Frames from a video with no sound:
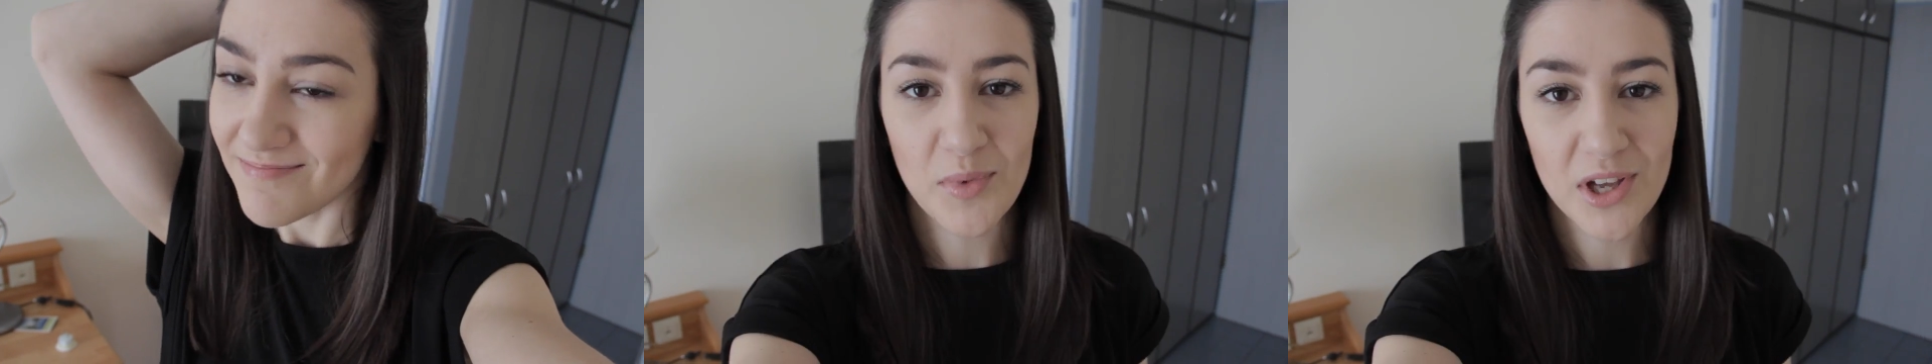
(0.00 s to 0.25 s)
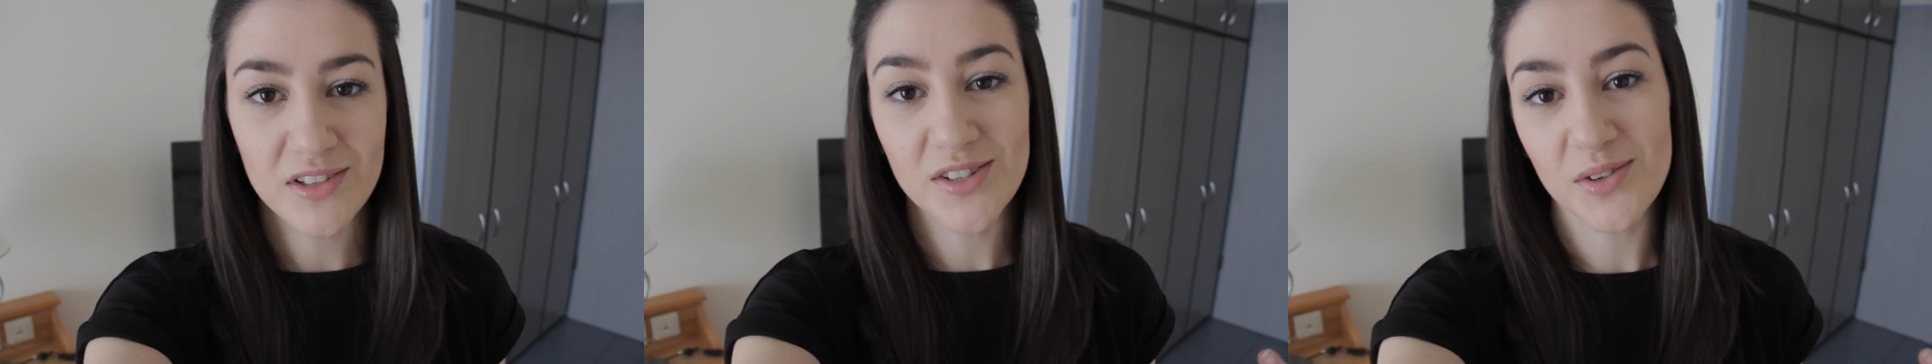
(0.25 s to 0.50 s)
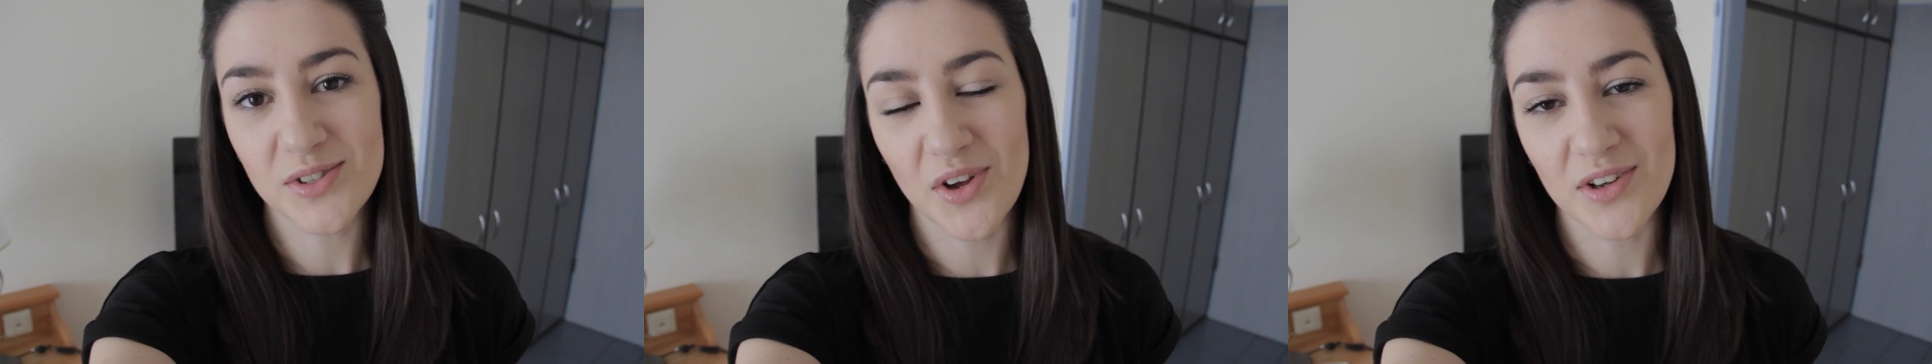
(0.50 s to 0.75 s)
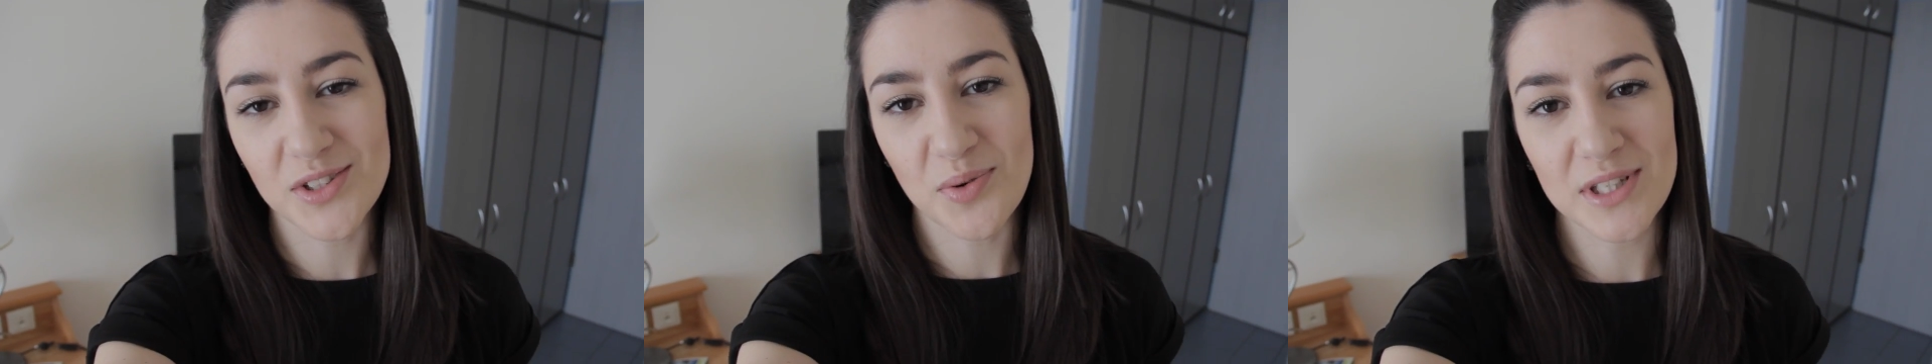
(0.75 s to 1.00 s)
And we also
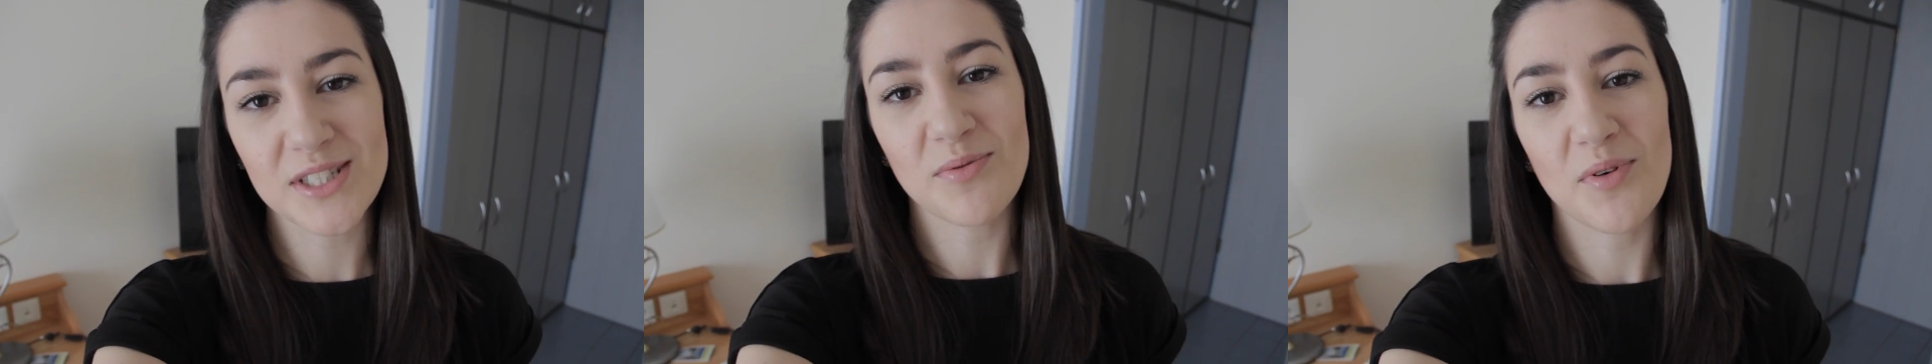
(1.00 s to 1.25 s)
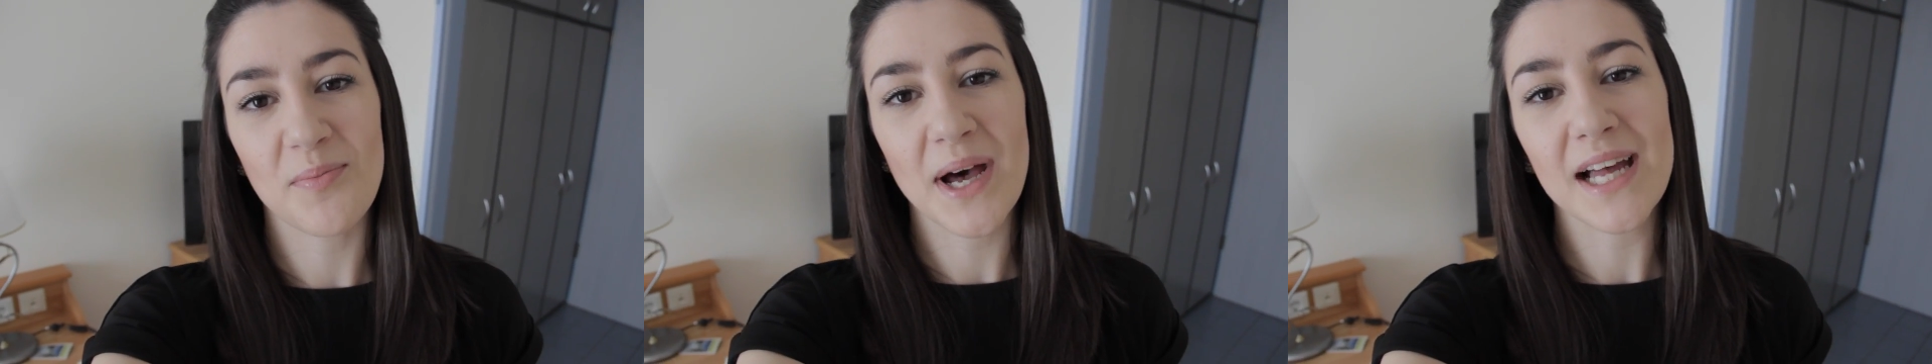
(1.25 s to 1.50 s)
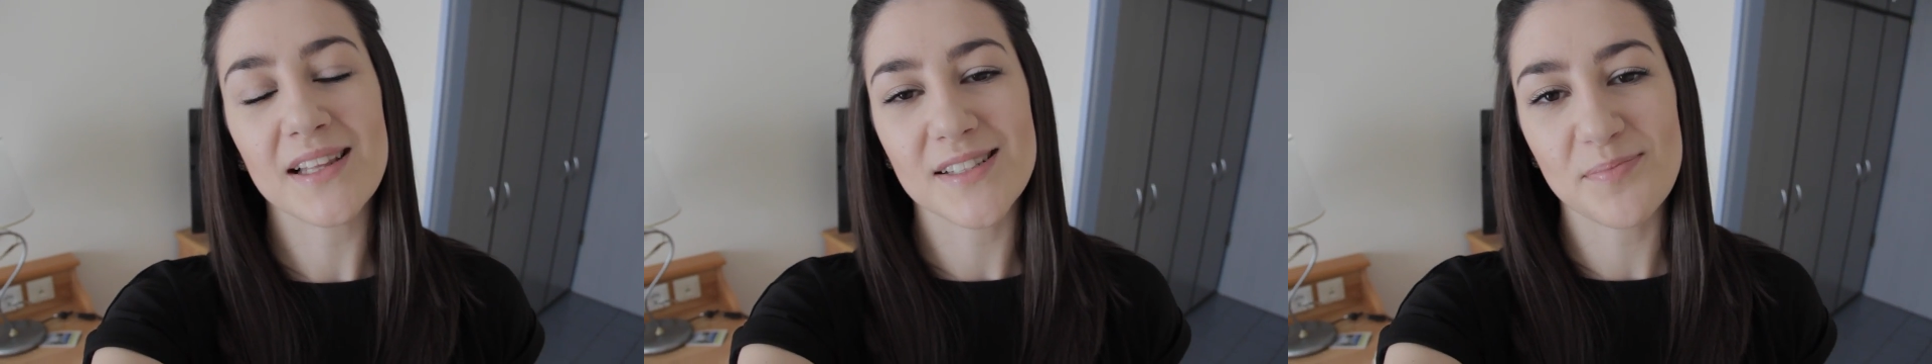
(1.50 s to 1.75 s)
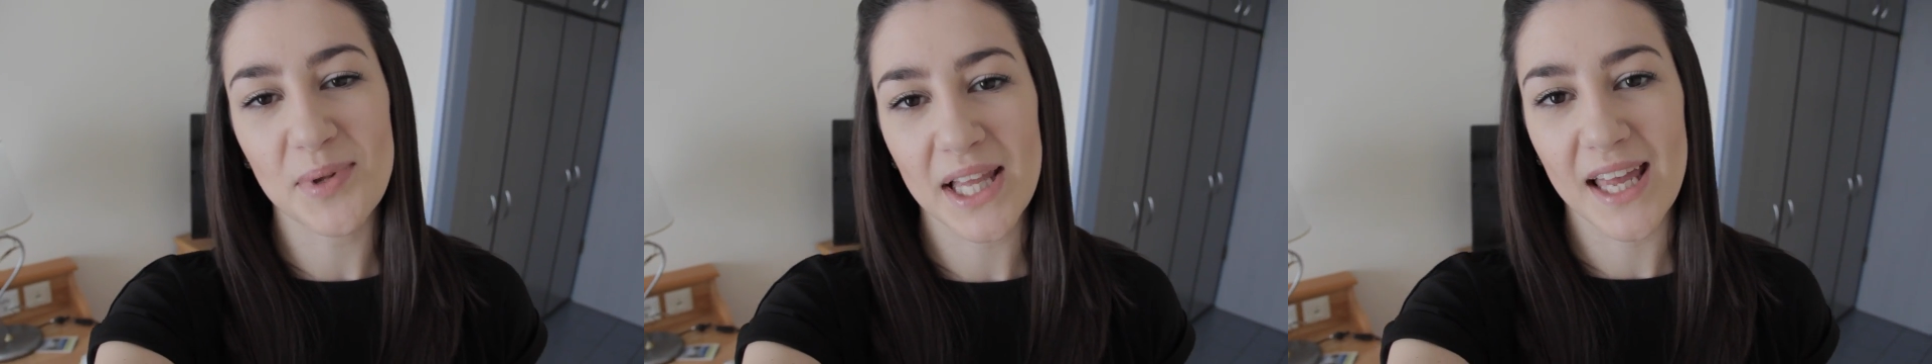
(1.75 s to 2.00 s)
saw 21
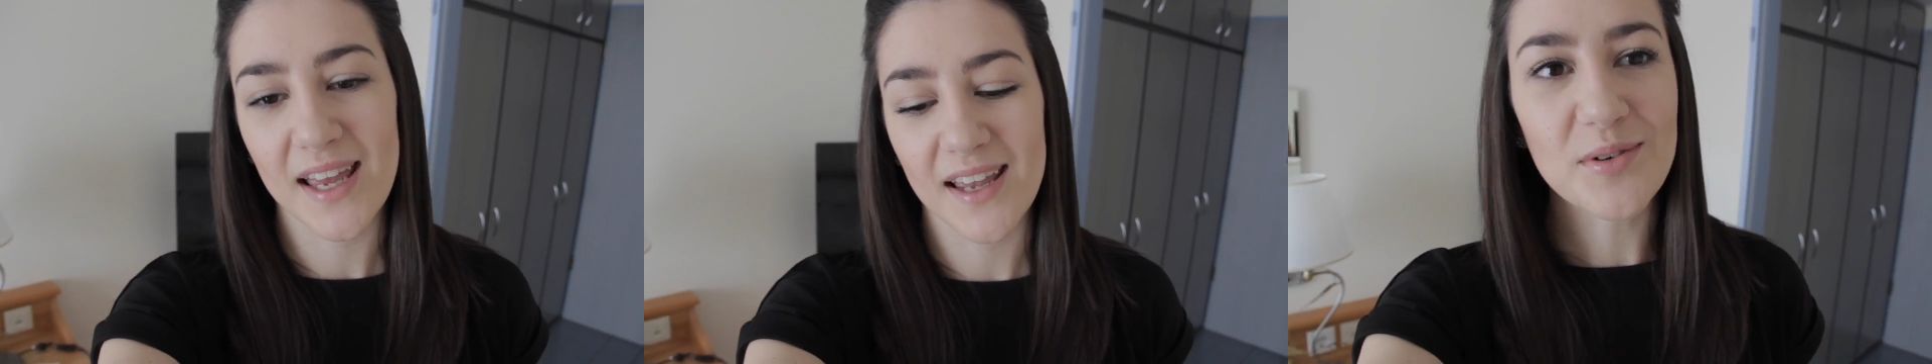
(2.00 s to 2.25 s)
Pilots play.